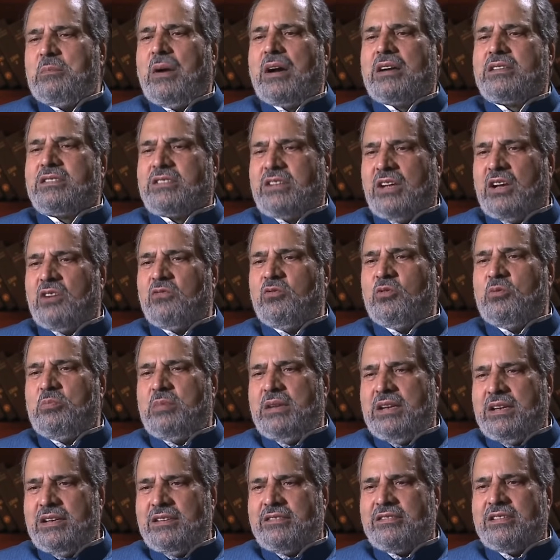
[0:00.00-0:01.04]
Pakistan would
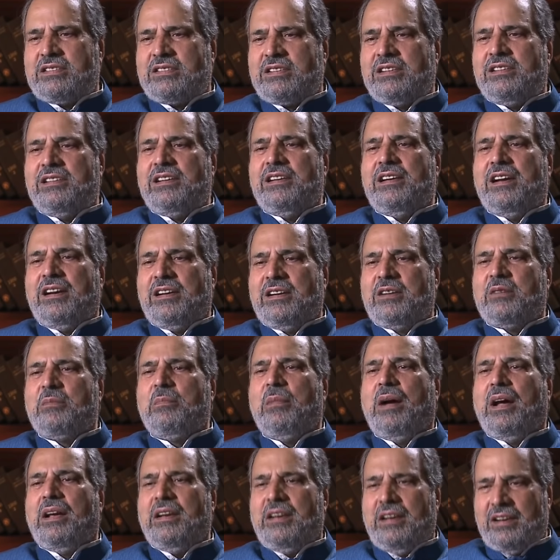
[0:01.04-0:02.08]
be interested in
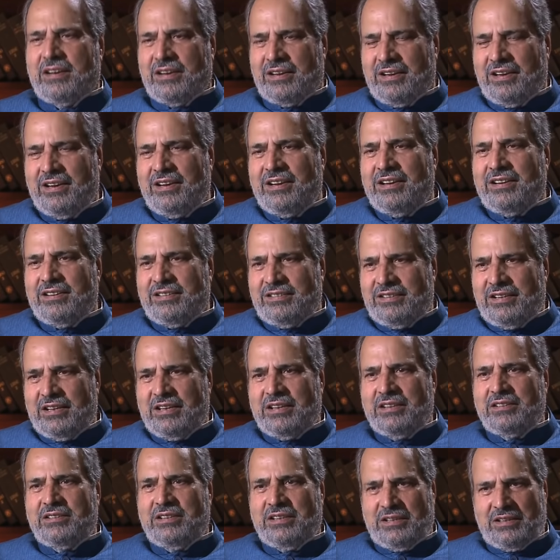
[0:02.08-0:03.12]
undermining
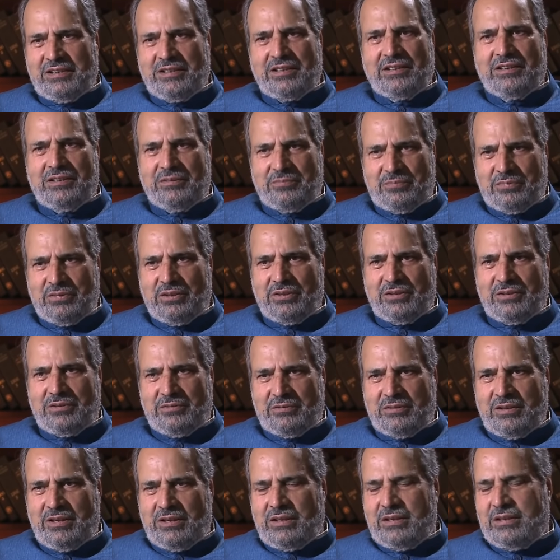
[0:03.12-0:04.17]
okay. the, the, uh, uh,
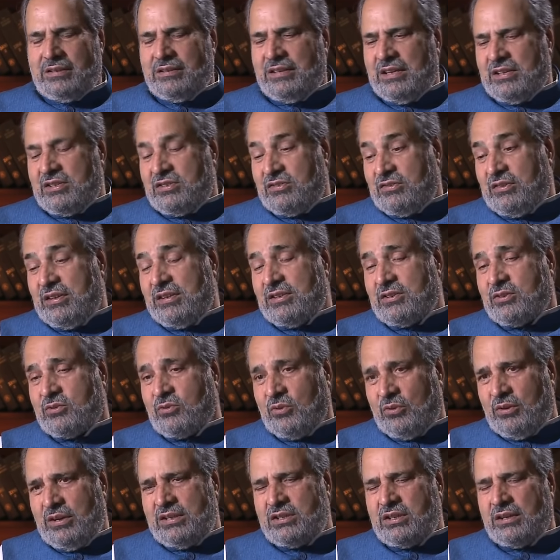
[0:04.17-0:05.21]
this, this
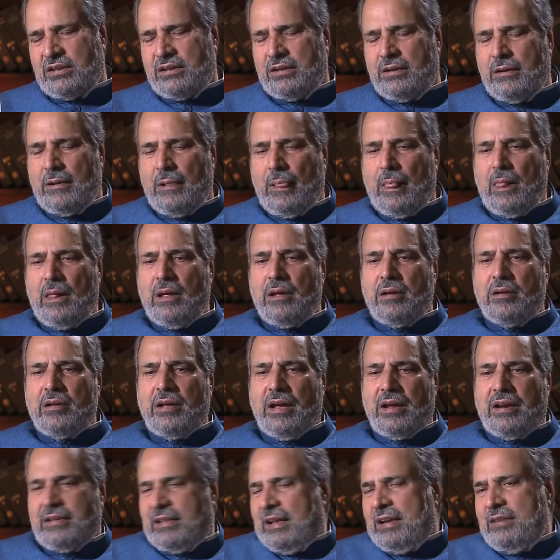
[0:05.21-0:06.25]
coalition.
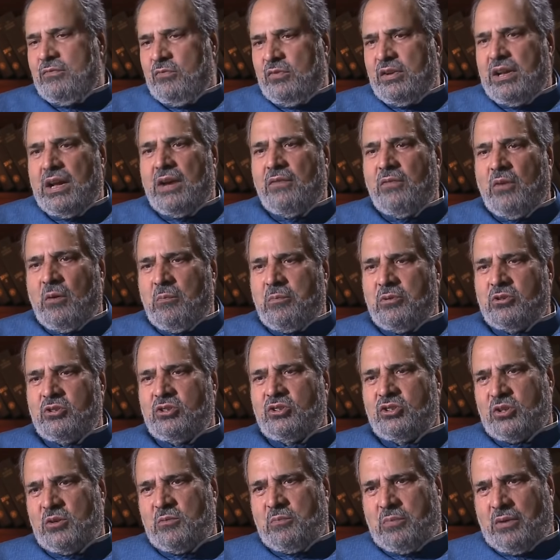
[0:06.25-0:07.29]
And then we have
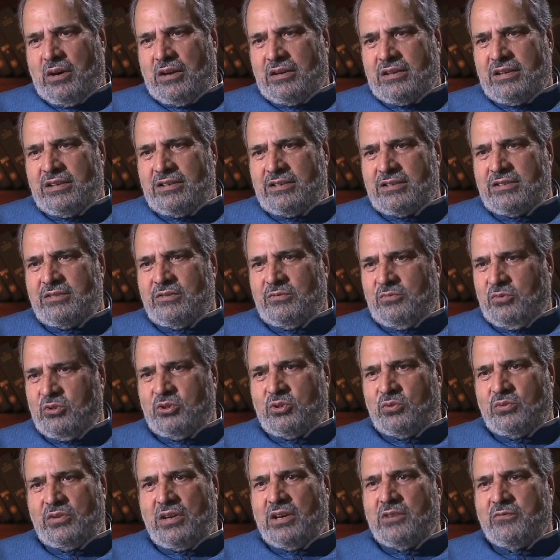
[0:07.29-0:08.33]
opposition parties. We
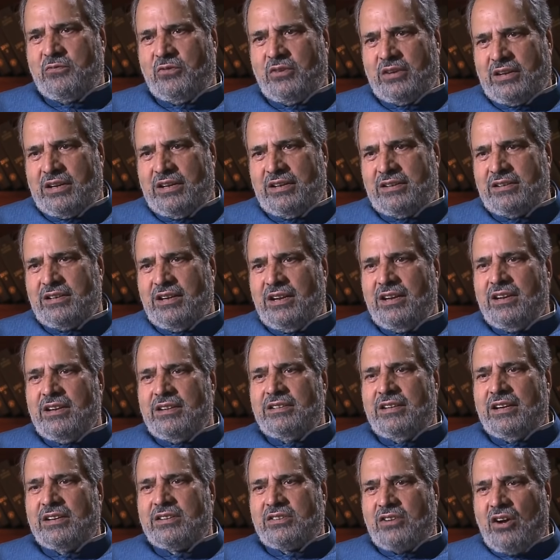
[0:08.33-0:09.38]
should not forget
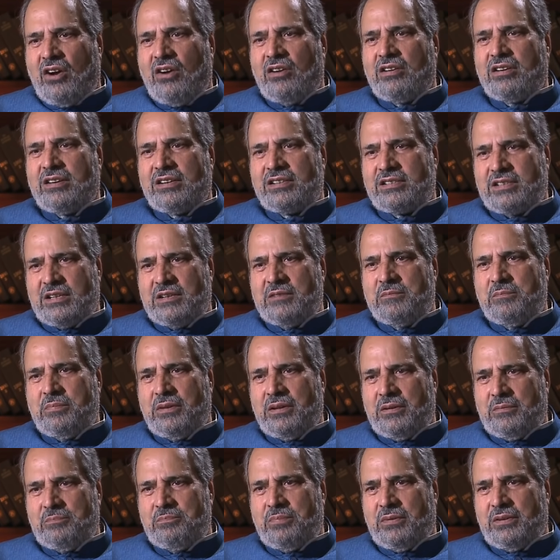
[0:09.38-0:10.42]
right. that Congress and
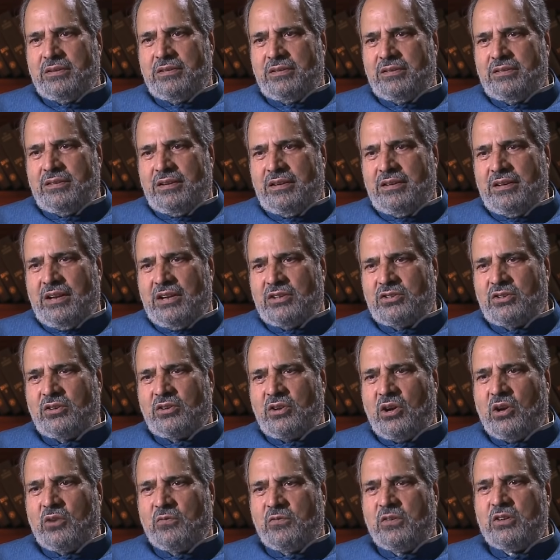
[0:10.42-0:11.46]
uh, National
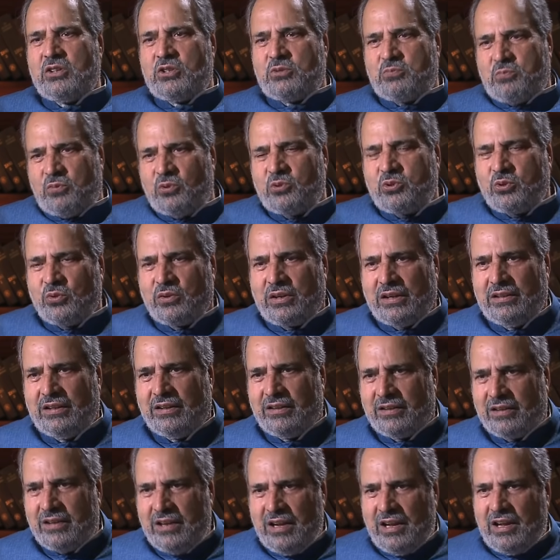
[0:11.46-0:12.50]
Conference put
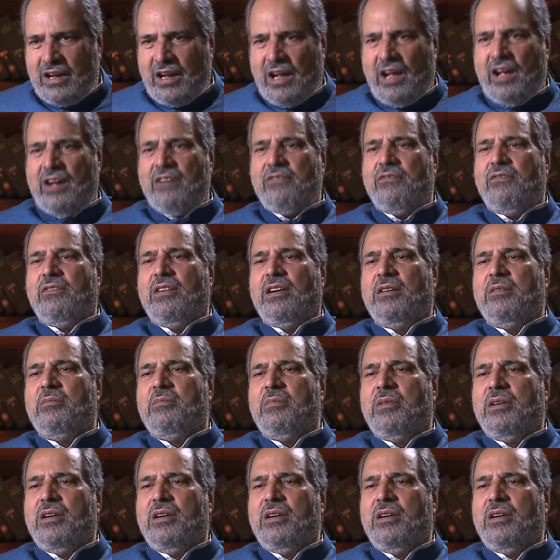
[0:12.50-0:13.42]
together have uh,